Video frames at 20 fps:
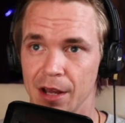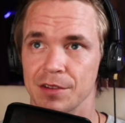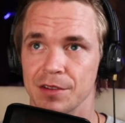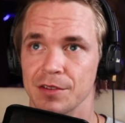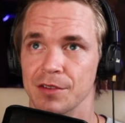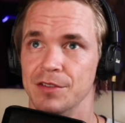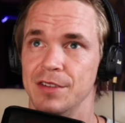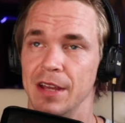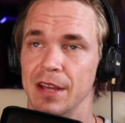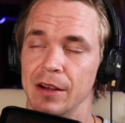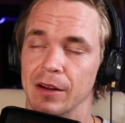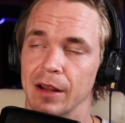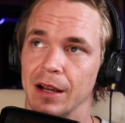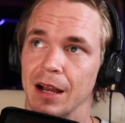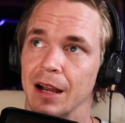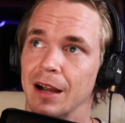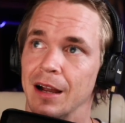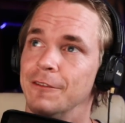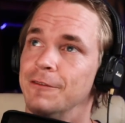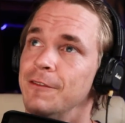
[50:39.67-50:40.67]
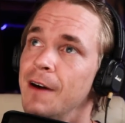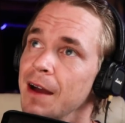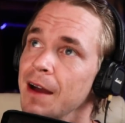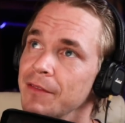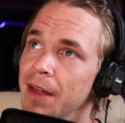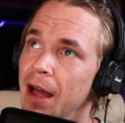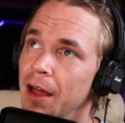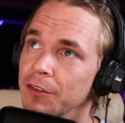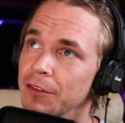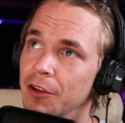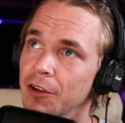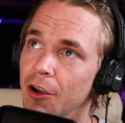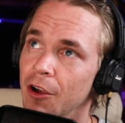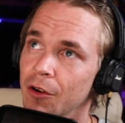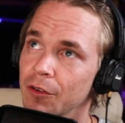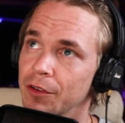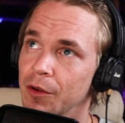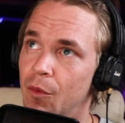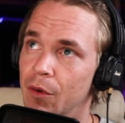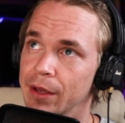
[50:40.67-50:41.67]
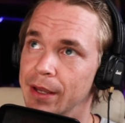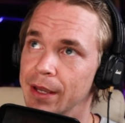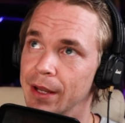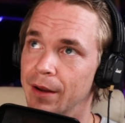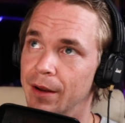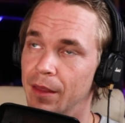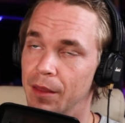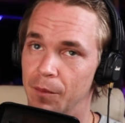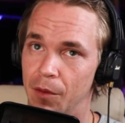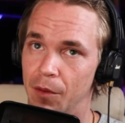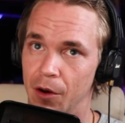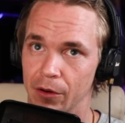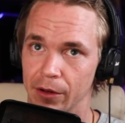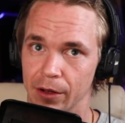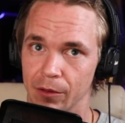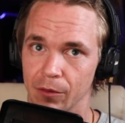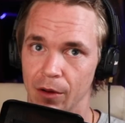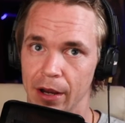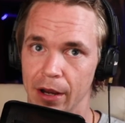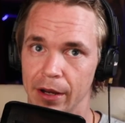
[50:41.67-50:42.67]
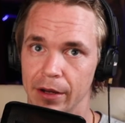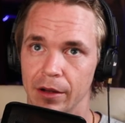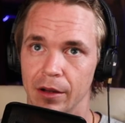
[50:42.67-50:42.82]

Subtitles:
So say you're like, I got $5,000 I want to get into the market, right?